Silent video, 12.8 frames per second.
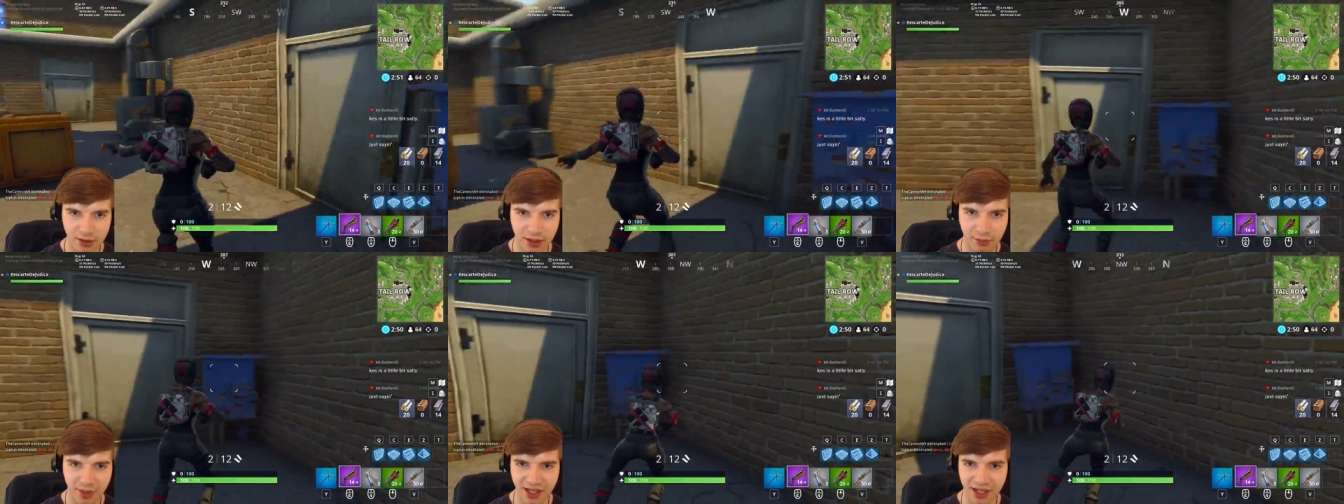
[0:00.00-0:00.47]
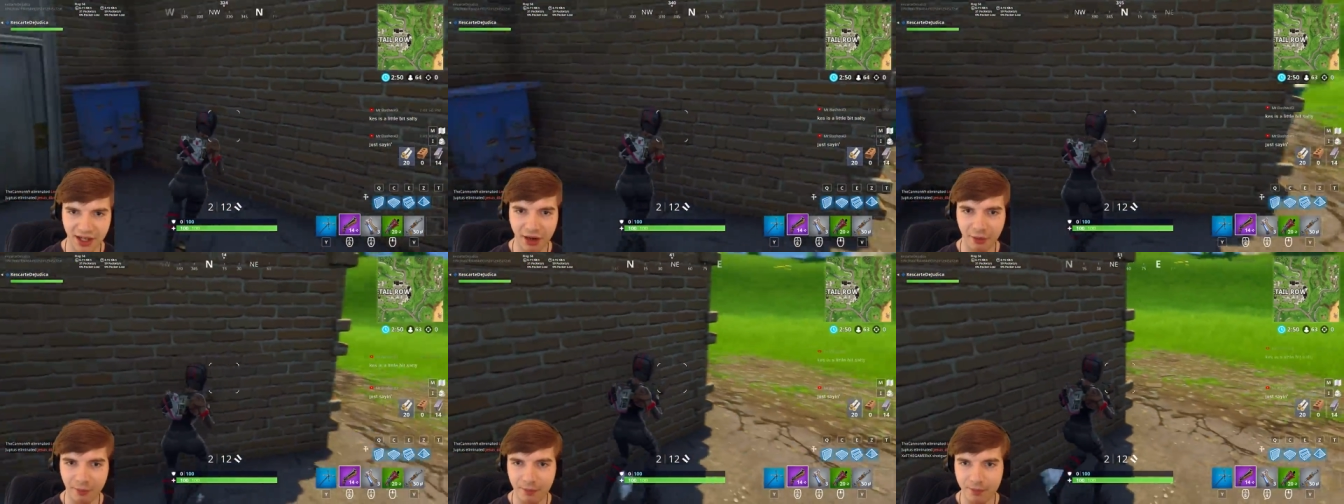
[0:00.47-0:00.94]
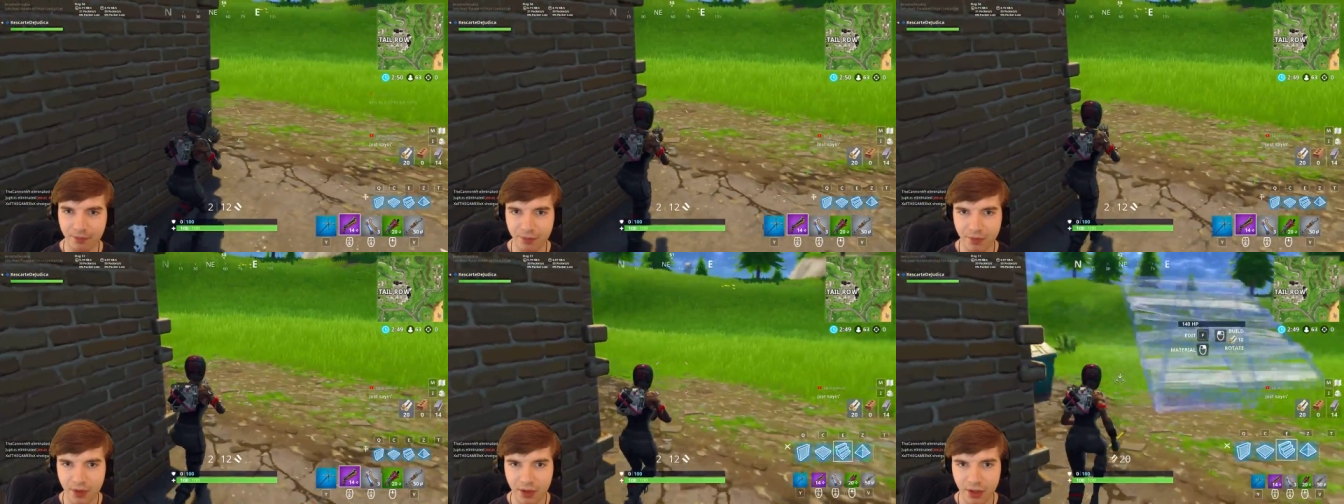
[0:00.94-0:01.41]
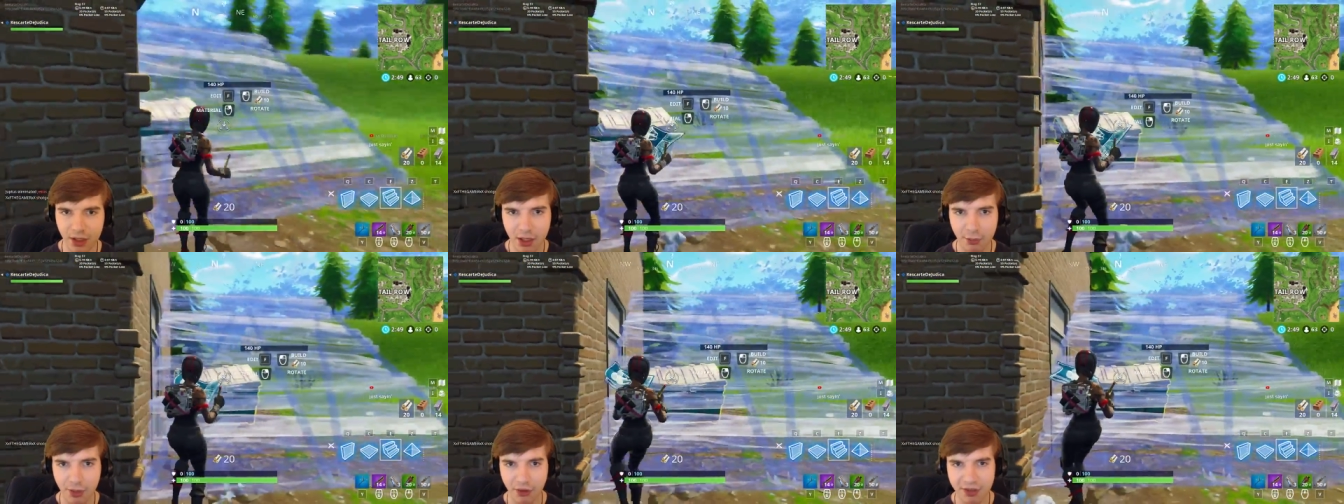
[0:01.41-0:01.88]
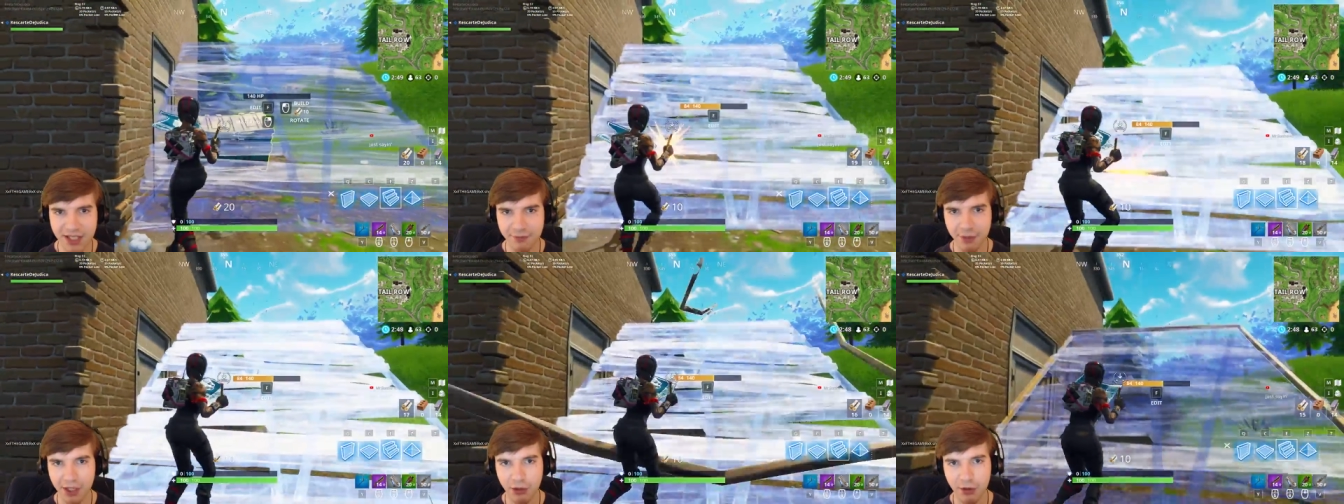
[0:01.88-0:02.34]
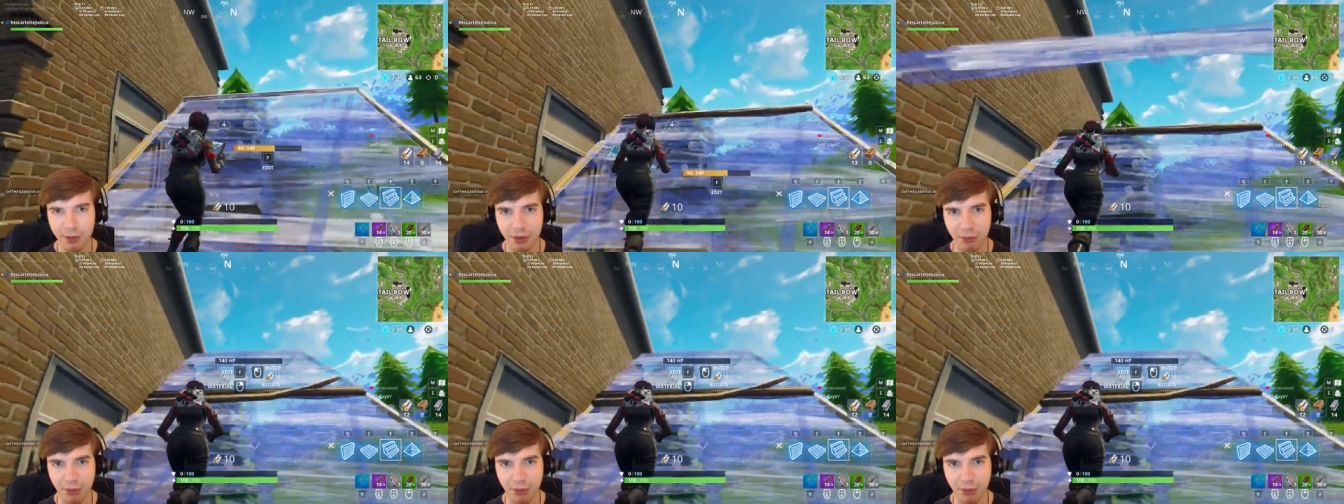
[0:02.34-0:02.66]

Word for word: There we go. Let's see if we can go up on